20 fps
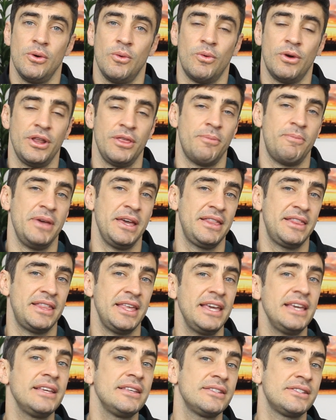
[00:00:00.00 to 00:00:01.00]
One of the big
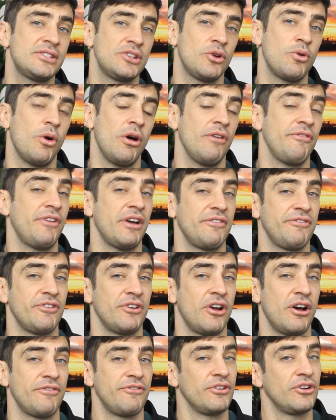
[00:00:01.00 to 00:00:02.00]
things to qualify for
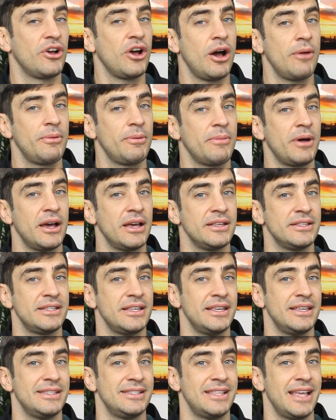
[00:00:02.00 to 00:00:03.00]
an offer in compromise
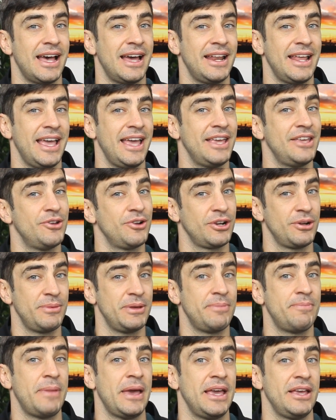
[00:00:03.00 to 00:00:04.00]
is that, hey, you're going
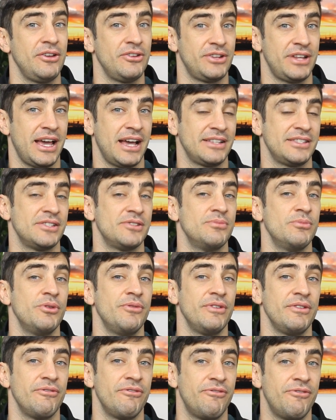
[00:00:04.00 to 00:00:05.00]
to be paying your taxes
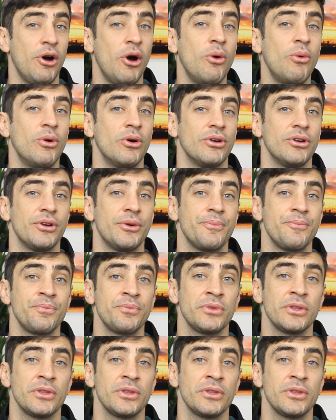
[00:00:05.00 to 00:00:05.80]
moving forward.